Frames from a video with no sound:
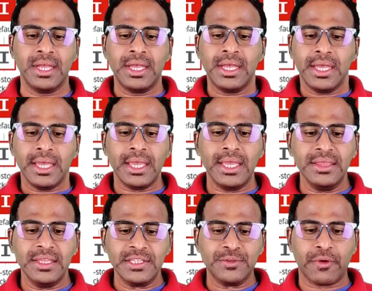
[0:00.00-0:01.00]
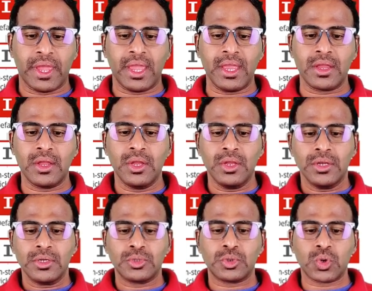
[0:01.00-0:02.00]
in this way
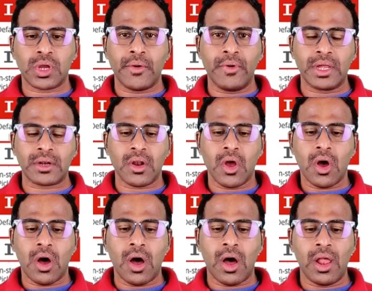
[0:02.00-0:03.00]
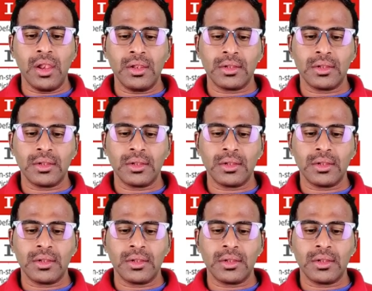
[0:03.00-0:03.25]
to cover all,